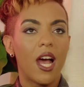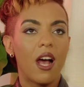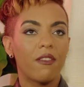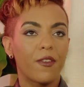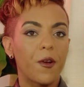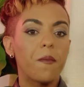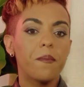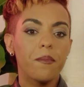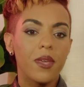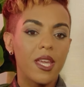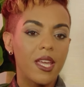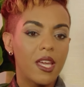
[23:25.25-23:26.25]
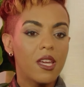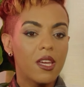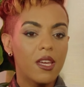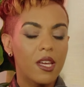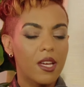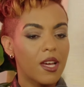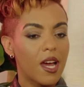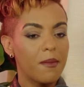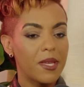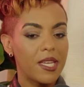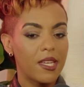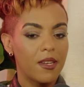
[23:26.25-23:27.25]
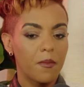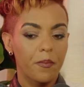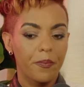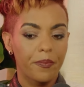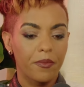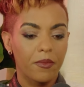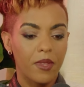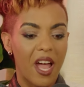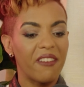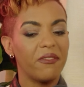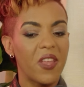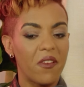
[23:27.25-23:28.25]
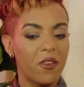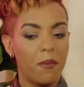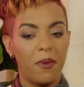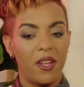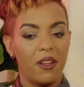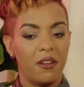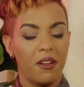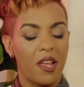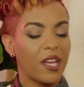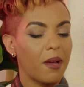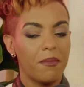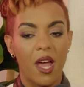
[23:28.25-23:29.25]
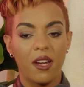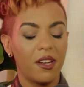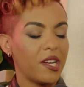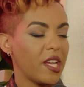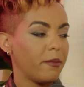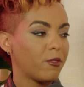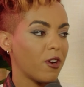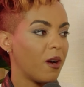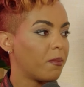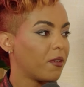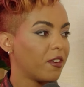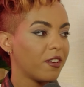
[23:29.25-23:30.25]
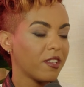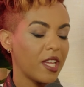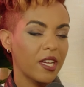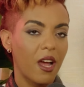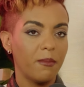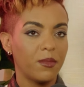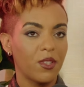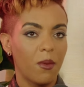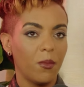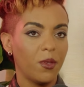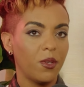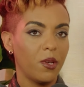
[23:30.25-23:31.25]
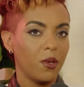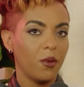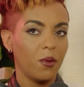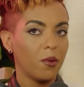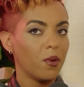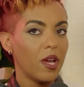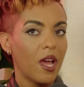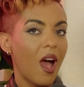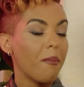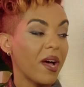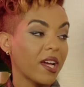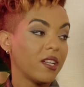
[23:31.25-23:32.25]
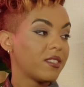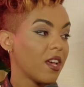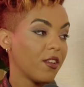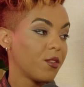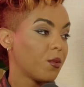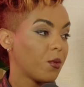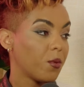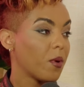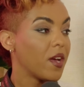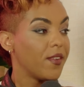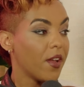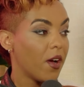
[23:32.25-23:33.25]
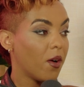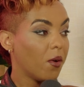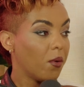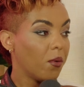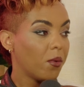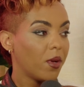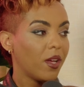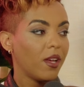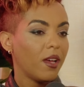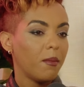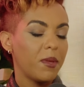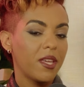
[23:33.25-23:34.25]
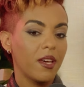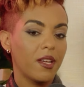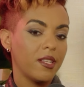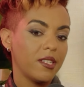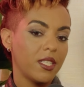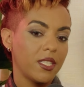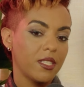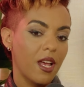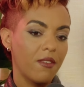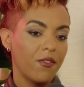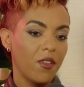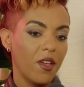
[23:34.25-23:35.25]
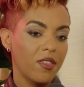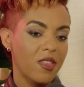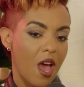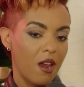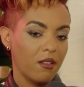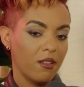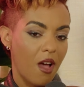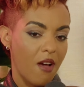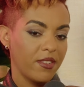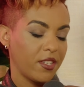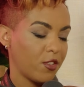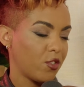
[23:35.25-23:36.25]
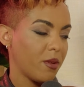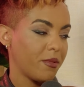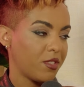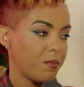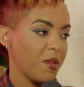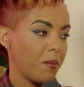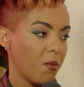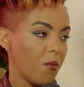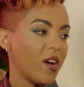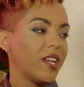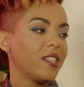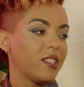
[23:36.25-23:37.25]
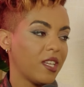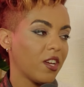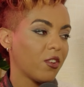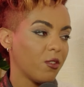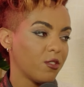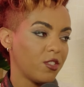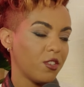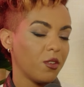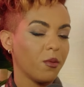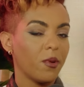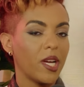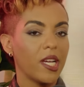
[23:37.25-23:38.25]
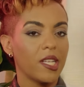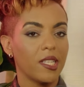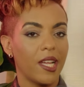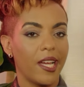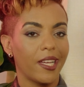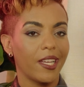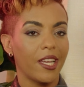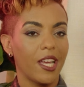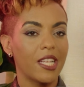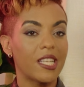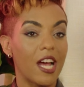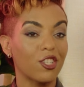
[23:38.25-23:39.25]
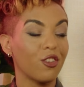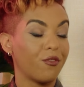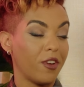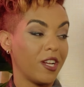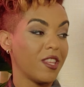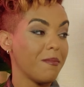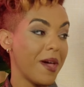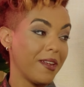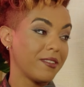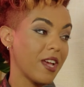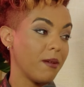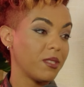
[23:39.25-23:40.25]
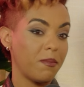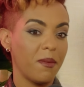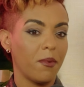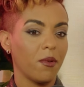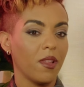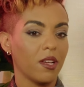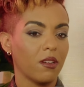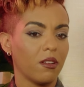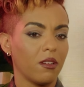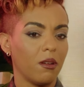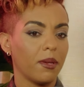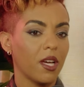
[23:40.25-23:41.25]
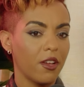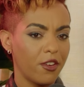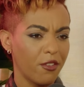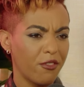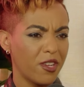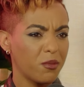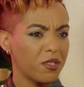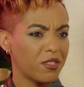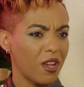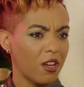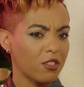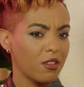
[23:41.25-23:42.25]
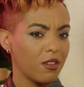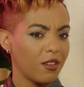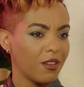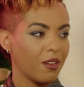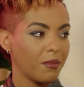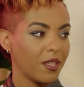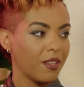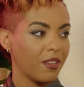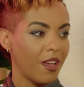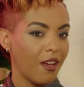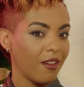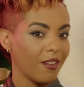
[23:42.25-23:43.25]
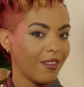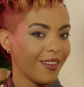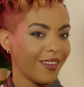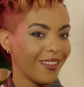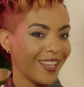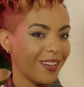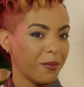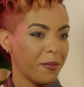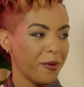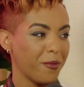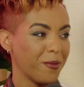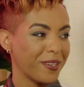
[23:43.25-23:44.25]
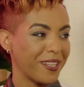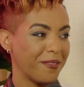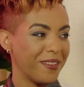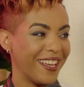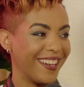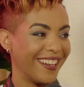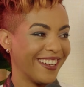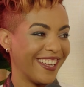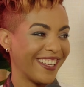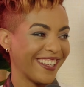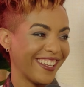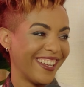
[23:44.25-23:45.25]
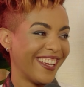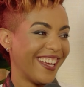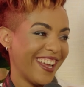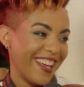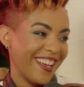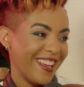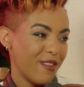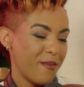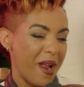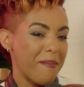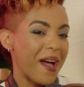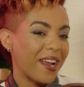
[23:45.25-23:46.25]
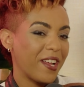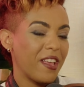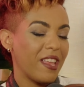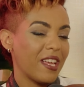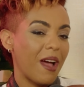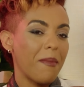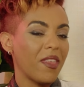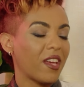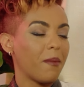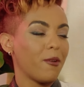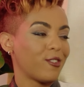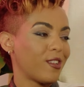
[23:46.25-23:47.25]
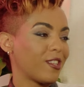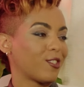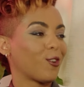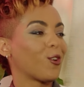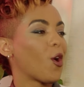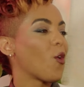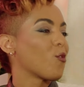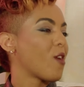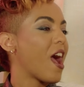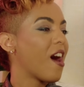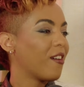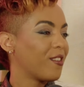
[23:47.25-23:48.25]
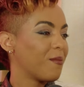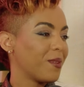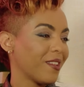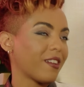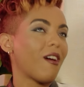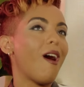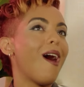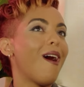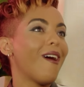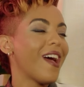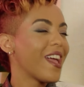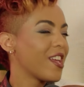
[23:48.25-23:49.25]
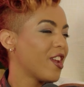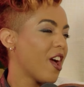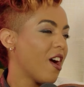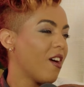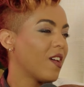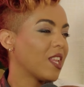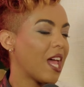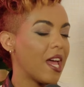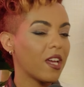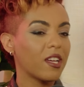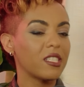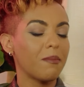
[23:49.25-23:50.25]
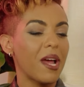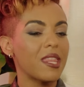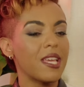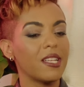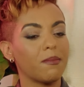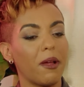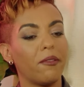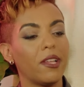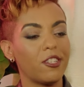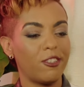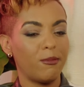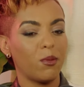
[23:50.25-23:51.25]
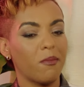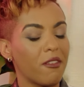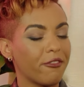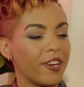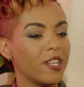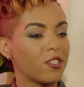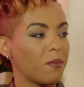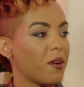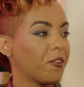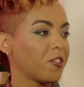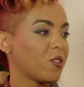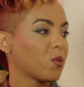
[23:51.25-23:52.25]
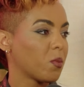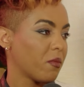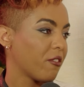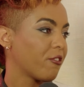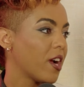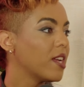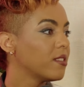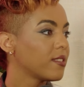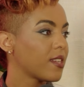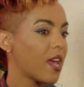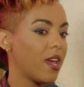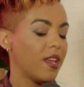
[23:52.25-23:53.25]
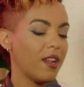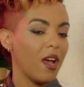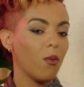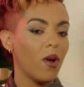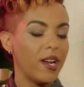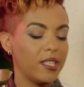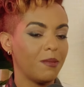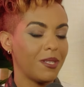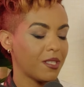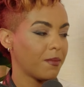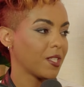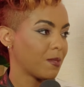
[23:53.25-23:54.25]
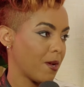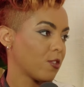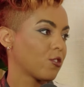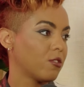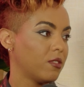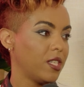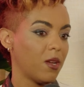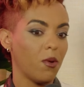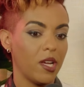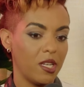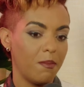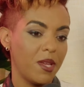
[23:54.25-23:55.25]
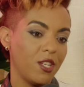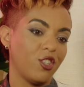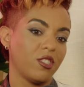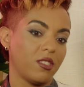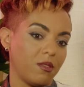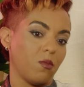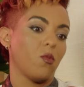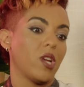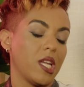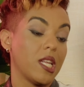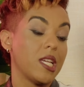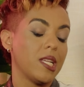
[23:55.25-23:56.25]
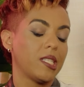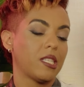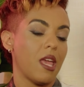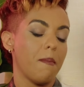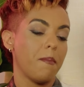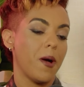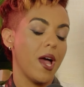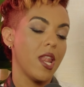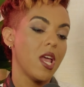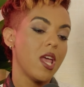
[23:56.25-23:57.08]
for me, I mean, I've never been like I'm not a name dropper. Like I'm someone who yeah. I'm not gonna tell you who I know. Yeah. Because I feel like that obviously contributes to people wanting to get close to you, right? Like it's actually funny the amount of times that people are like, "Oh my god, you're friends with Sasha." I'm like, "Yeah." Like we both worked at mm-hmm. Like yeah. But I'm not gonna like I'm not the kind of person that's gonna go around and be like, oh, yeah, eh, you know, exactly. like because my thing is my relationships with my friends are my relationships with my friends, and I wanted to be something special, and I wanted to be just what it is. But